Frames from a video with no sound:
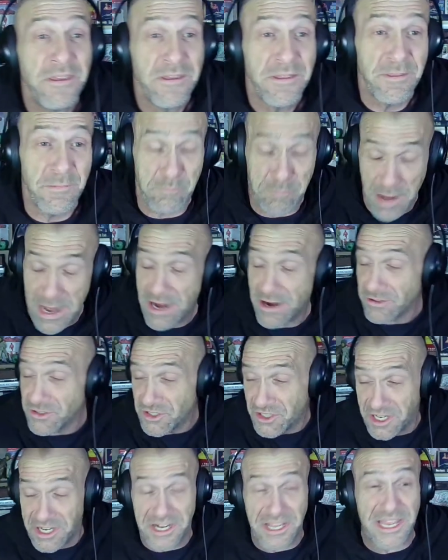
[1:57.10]
Bear's
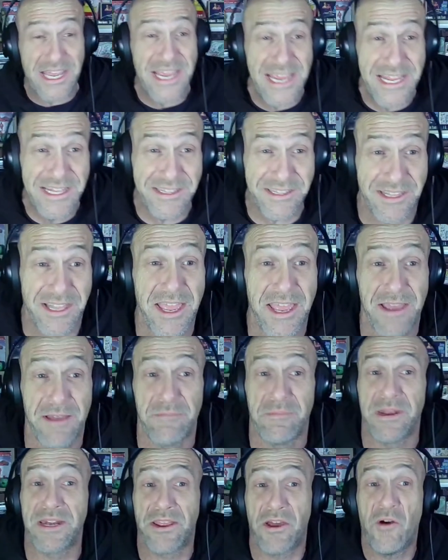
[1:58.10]
gonna eat them
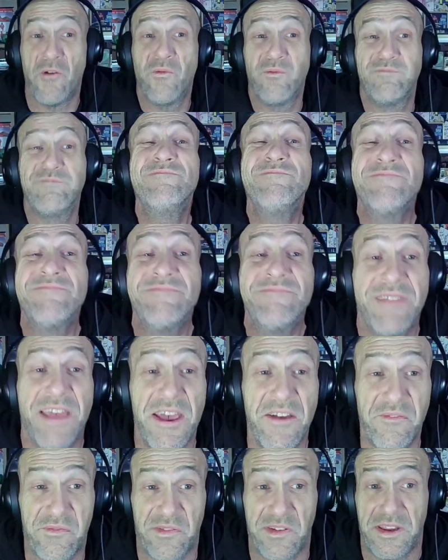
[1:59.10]
and go mm,
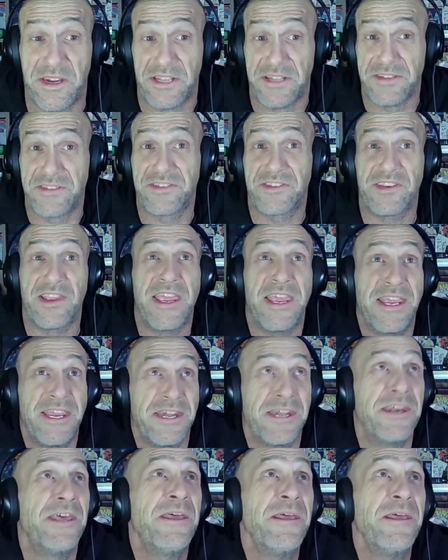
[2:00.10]
effing insane.